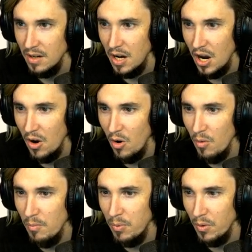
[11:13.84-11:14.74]
Oh
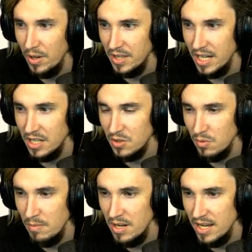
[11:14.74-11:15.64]
boy. Think of
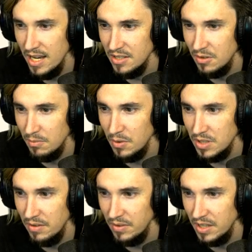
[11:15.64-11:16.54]
swimming? Yes, you'll most
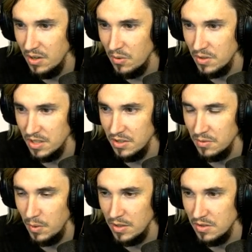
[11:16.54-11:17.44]
definitely need a horizontal
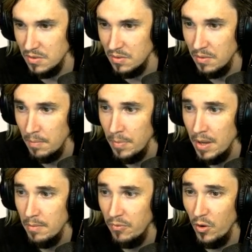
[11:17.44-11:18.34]
wetsuit.
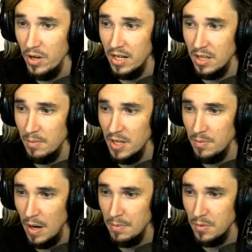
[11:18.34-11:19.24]
Before you head to the beach,
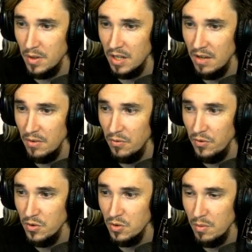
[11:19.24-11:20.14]
perhaps we could give you a
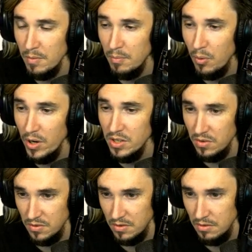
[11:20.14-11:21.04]
few swimming
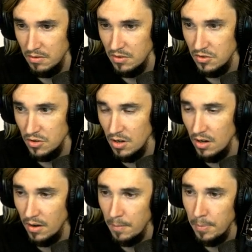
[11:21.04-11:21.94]
pointers.
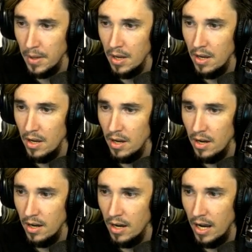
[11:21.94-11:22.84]
Sure.
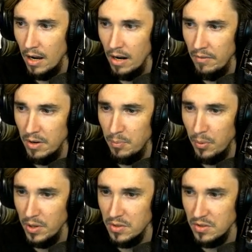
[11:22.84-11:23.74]
I don't have any
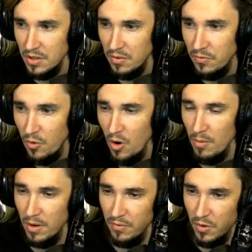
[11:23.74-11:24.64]
pointers on your
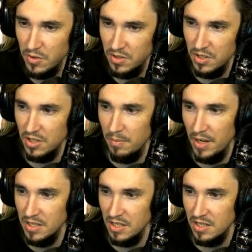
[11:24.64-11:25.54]
form, unfortunately. Just the
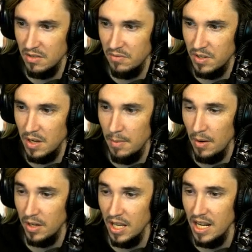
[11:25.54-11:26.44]
basics of
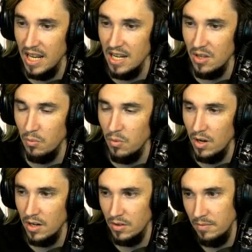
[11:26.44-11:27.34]
about getting into the
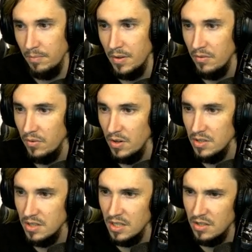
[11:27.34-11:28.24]
water.
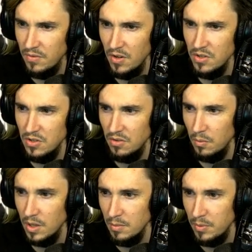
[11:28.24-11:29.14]
First things first, you'll
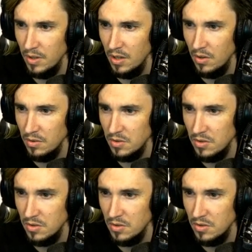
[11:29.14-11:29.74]
want to put on a,